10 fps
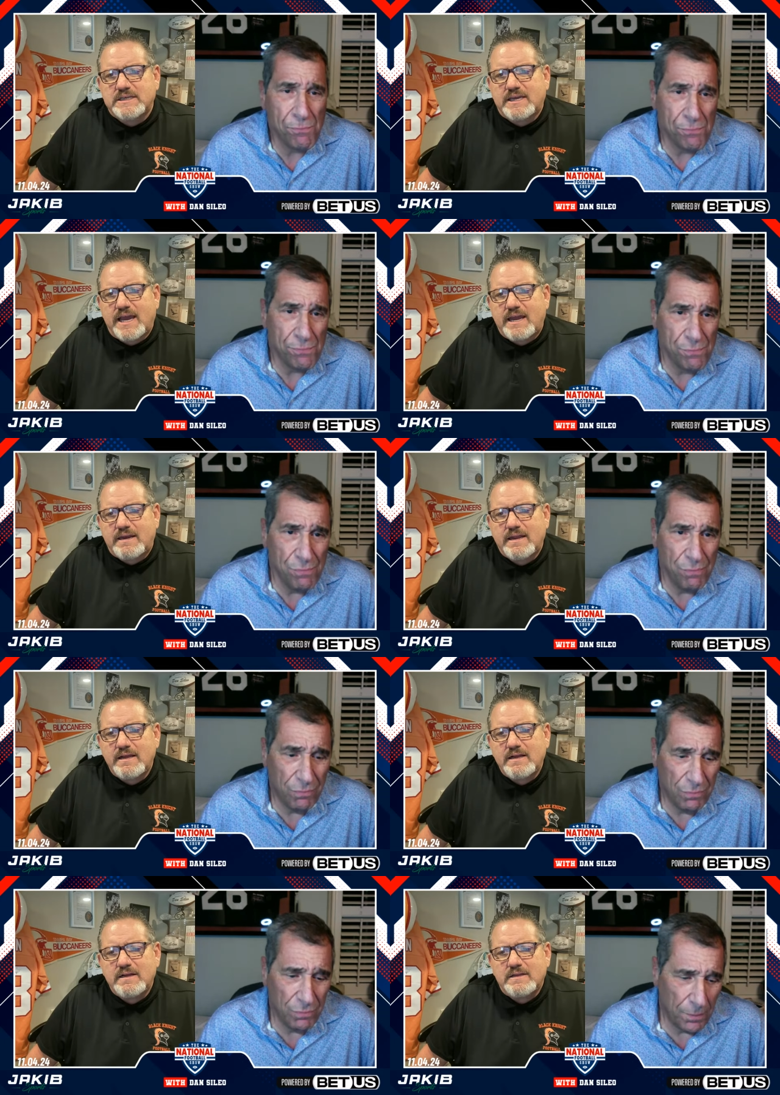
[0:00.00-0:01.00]
Speaker 1: again,
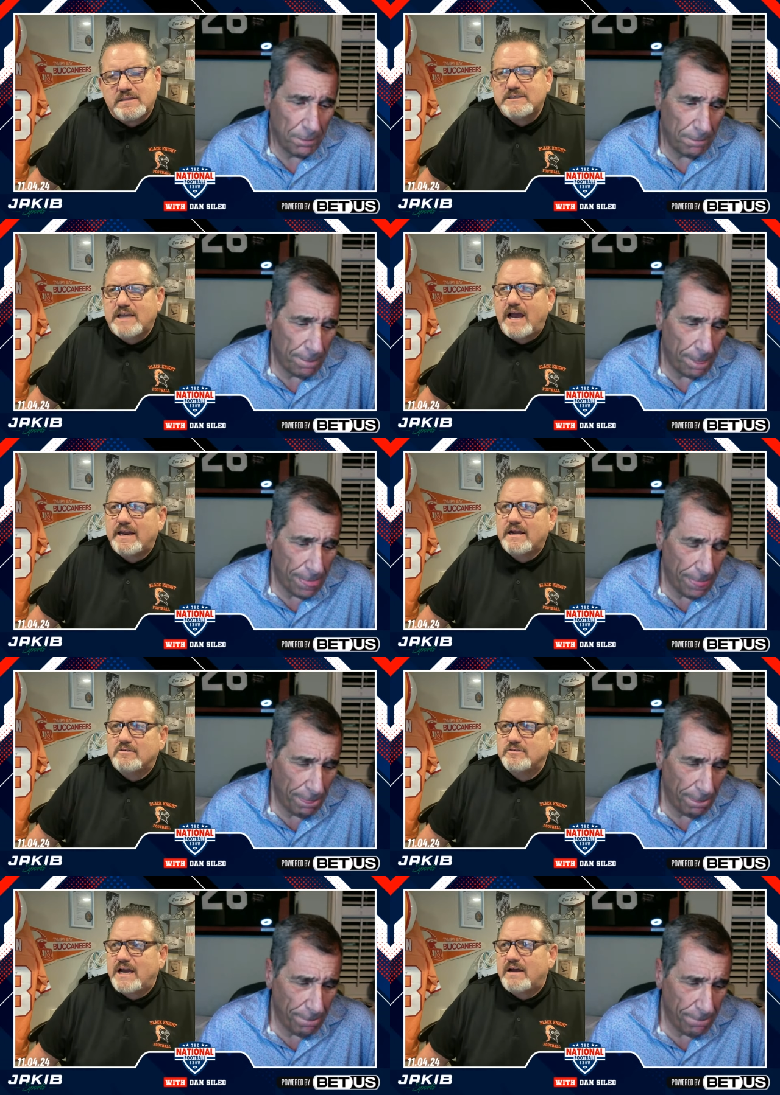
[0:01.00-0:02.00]
this kind of
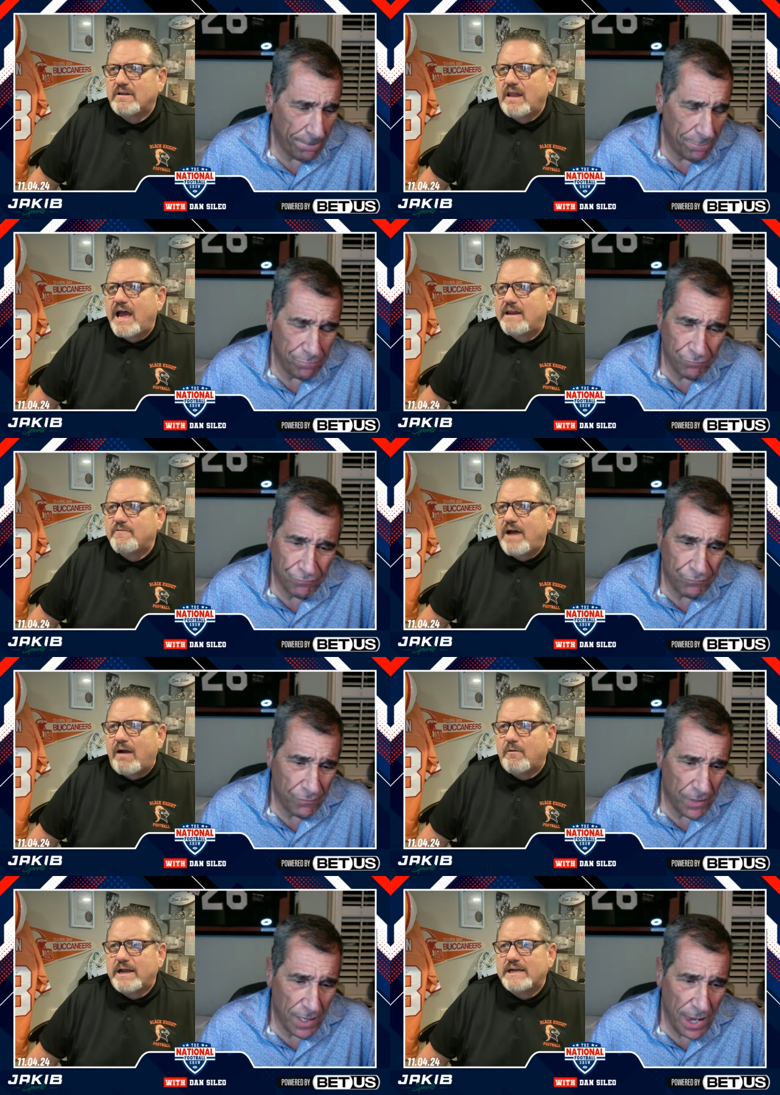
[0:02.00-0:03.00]
goes down the line of
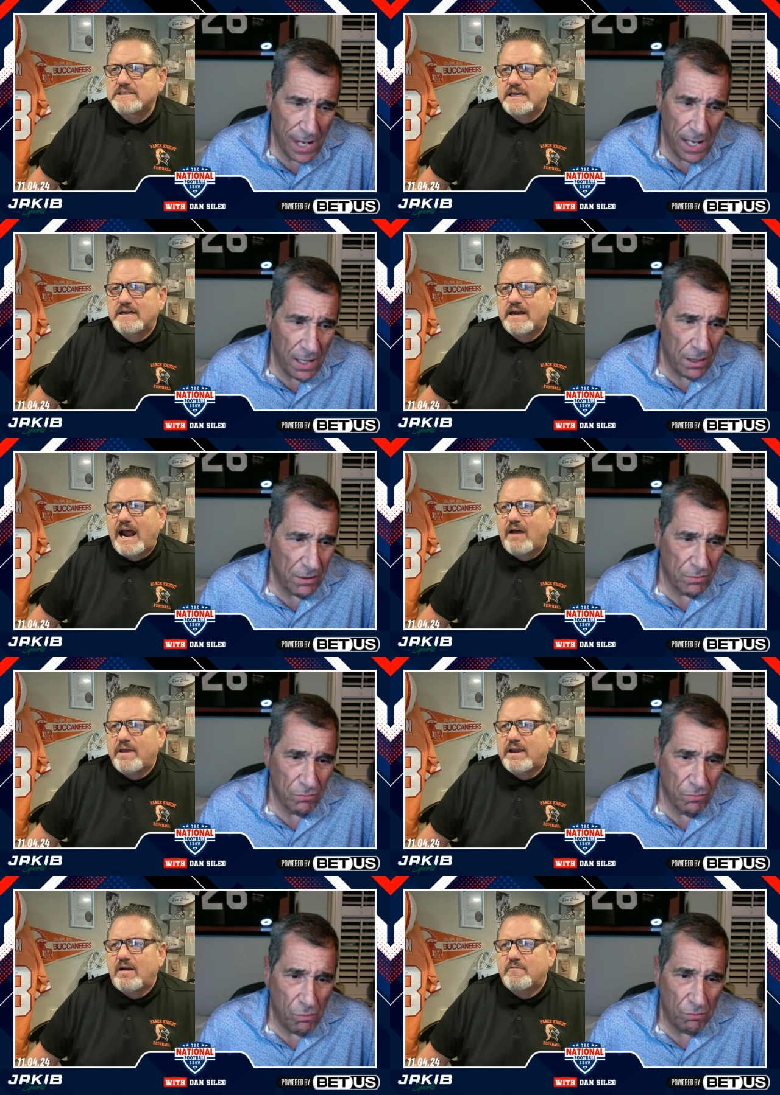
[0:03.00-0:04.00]
Howard Eskin and how
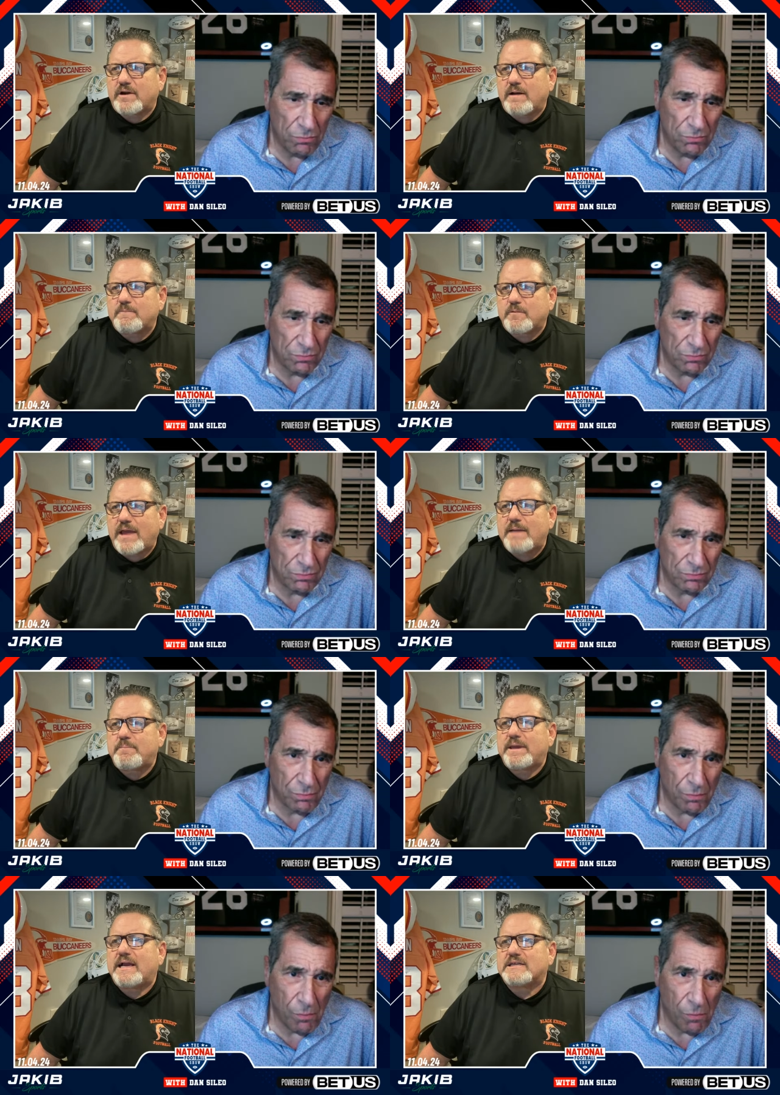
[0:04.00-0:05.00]
they covered up for that
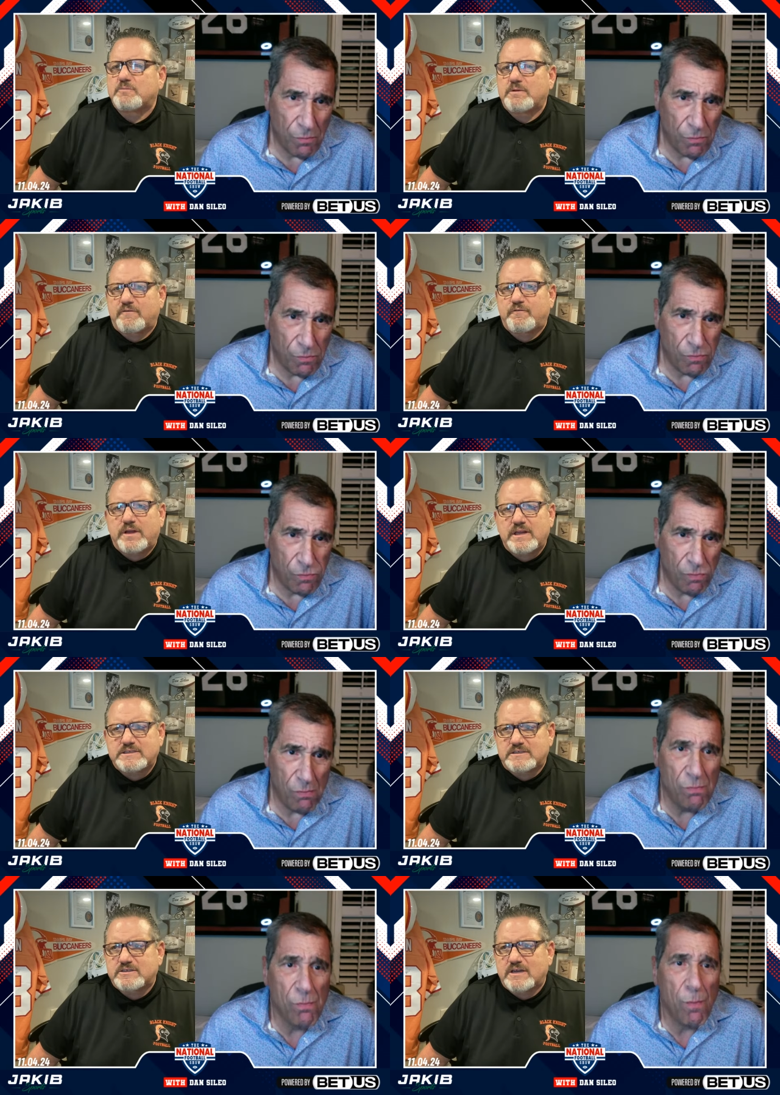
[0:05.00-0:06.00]
BS with the
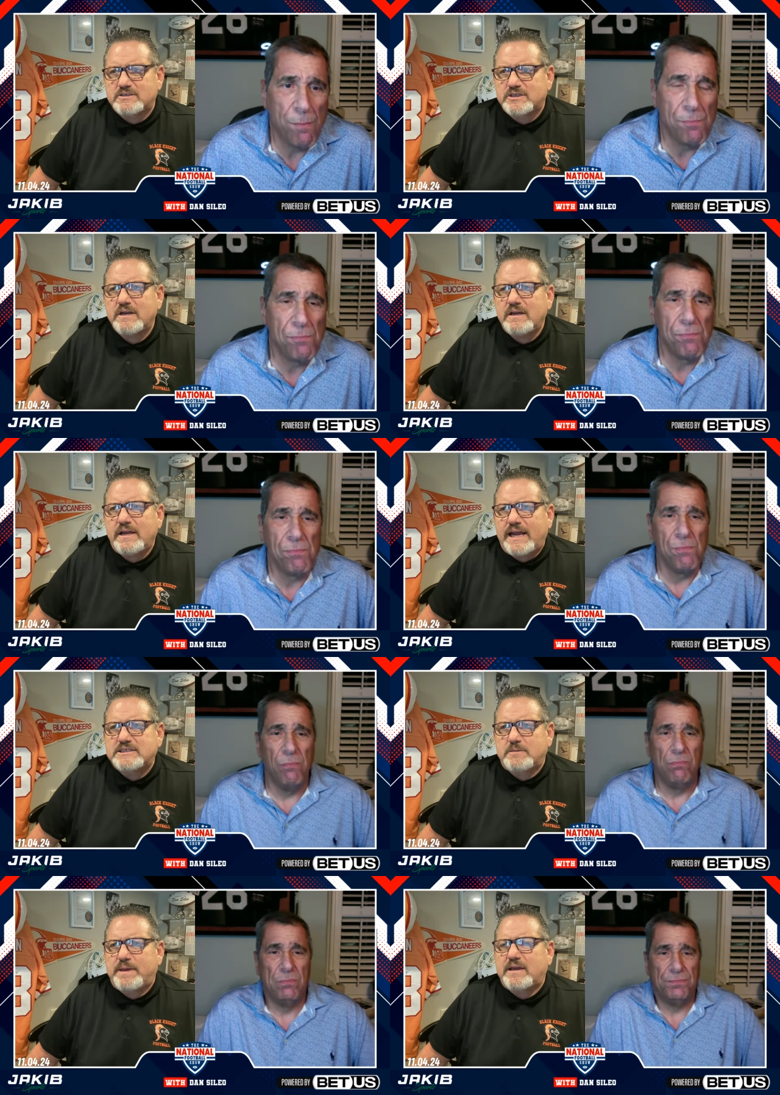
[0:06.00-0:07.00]
Phillies and such.
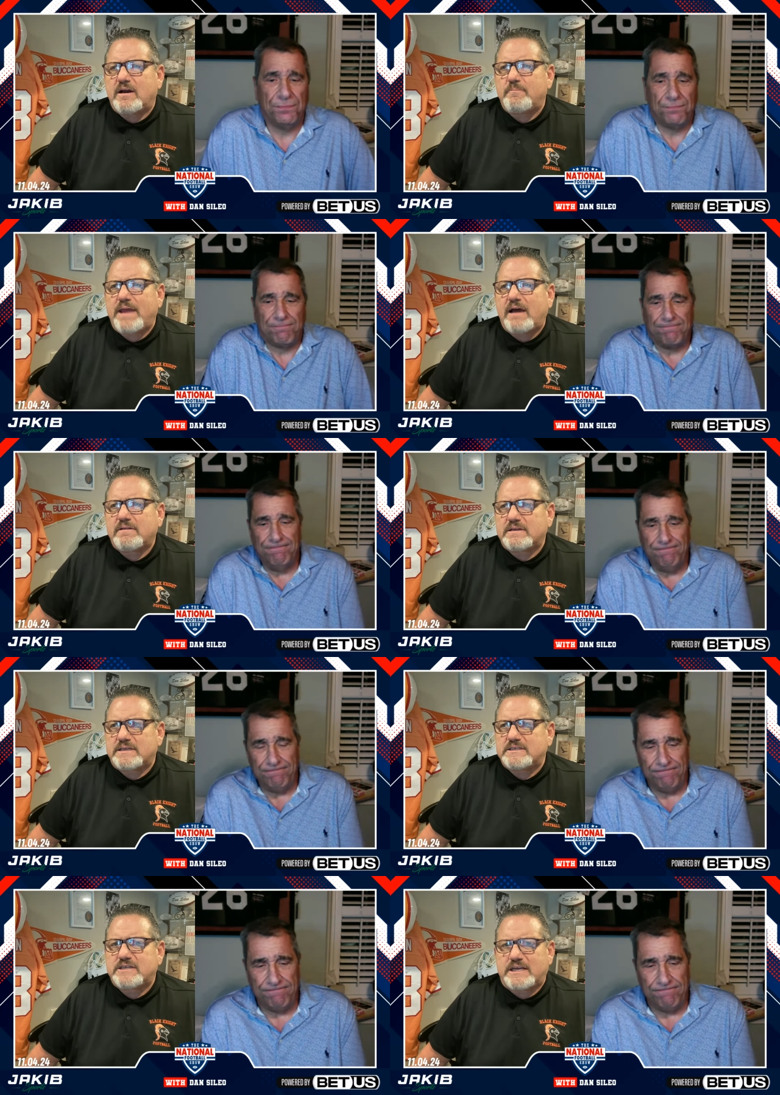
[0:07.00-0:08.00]
Has it become now that
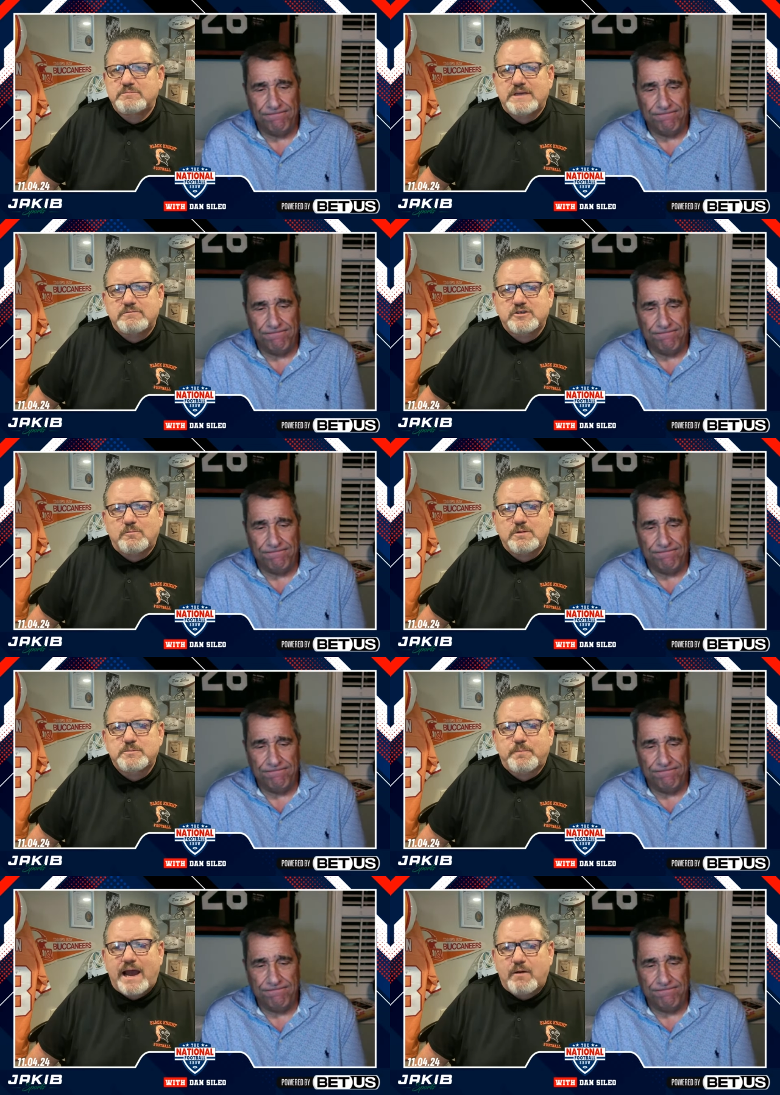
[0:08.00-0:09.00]
these teams have so
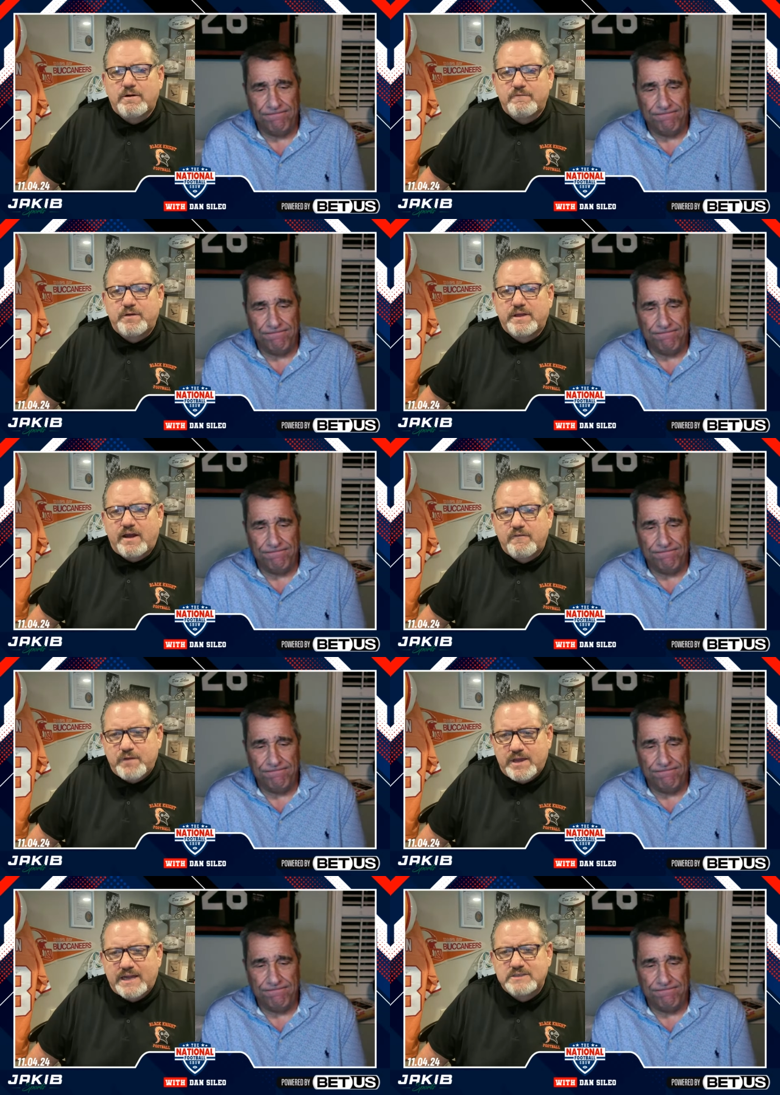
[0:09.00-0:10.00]
much power in
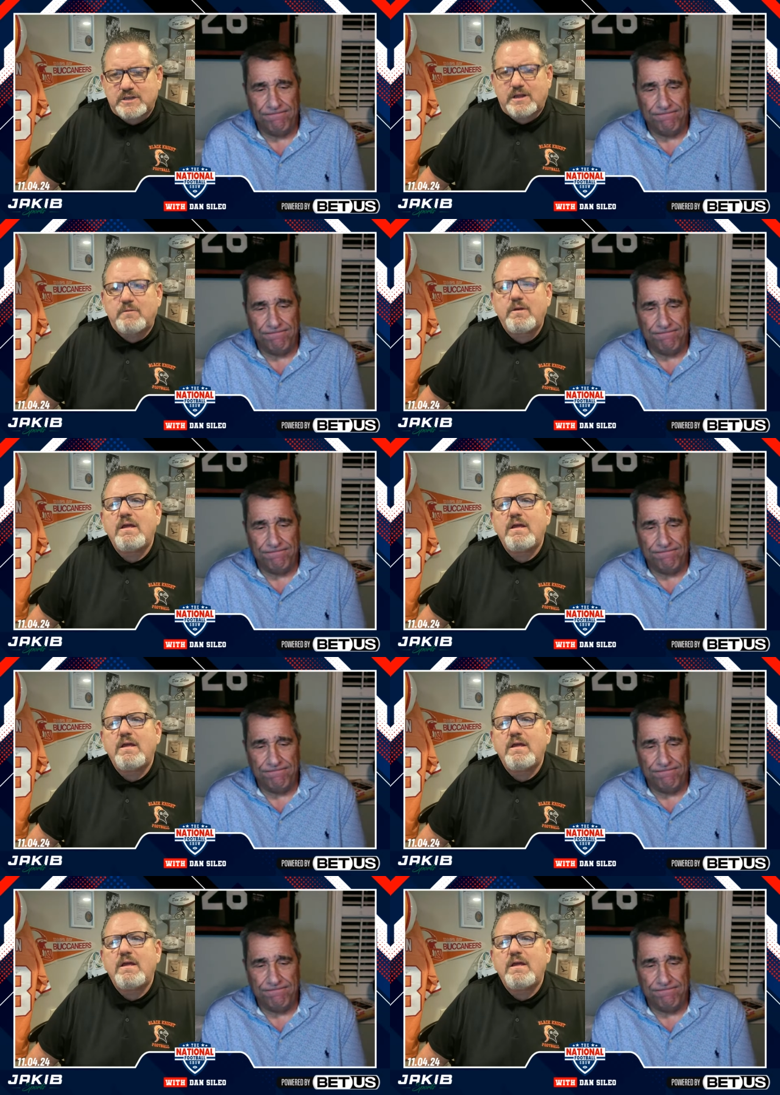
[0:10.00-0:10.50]
Philadelphia, Angelo,